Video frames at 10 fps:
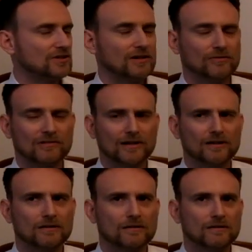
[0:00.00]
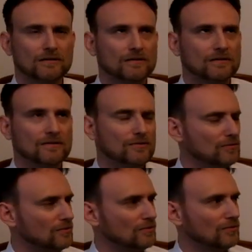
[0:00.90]
And I was like,
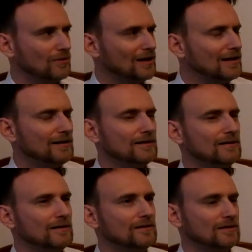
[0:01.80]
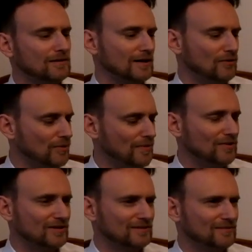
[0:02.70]
really? And then I
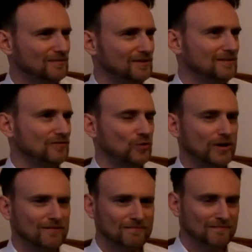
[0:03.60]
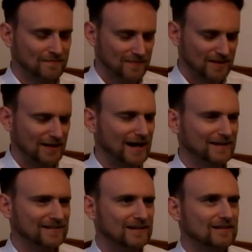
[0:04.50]
remember. And so in, in
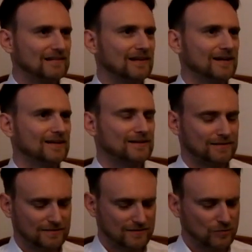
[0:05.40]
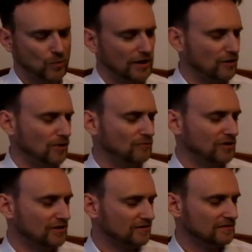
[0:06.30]
hindsight, it's like, it's quite
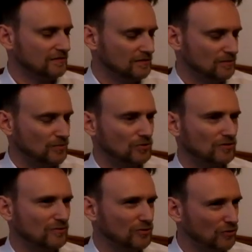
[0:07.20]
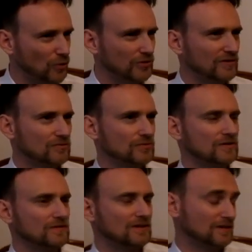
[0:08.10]
obvious. Because I was always
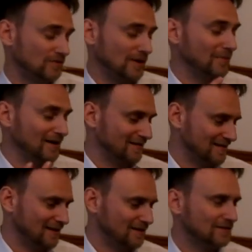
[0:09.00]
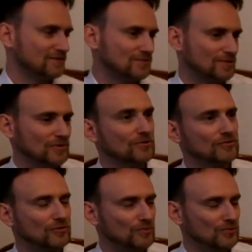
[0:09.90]
interested in history. I mean, I studied history, but
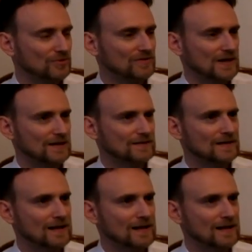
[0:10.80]
also computer science.